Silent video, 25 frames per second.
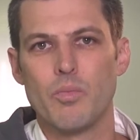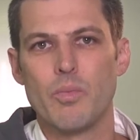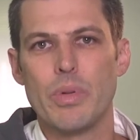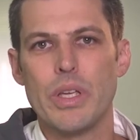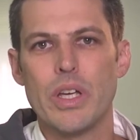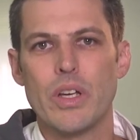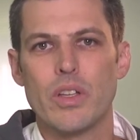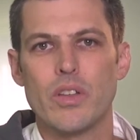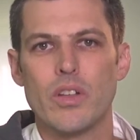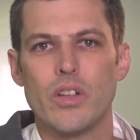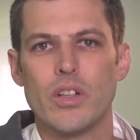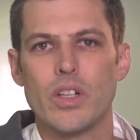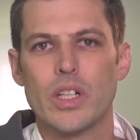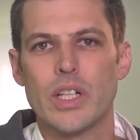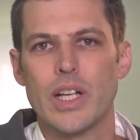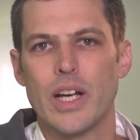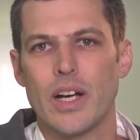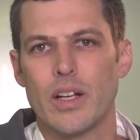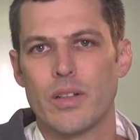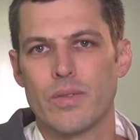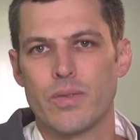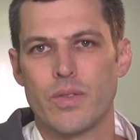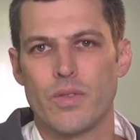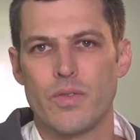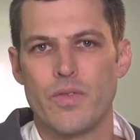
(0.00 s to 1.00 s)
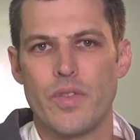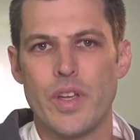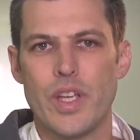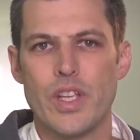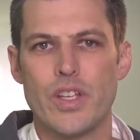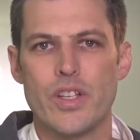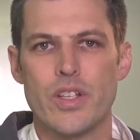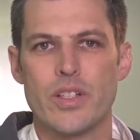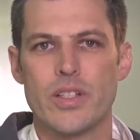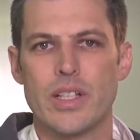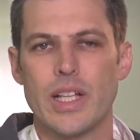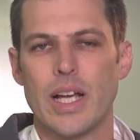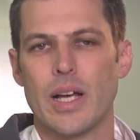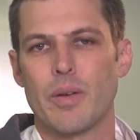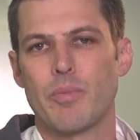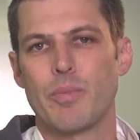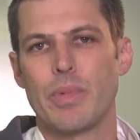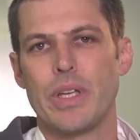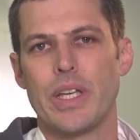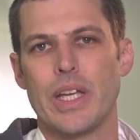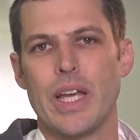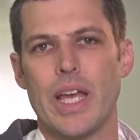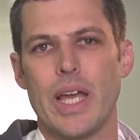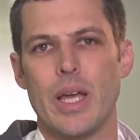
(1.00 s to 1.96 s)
be on the lookout for features like being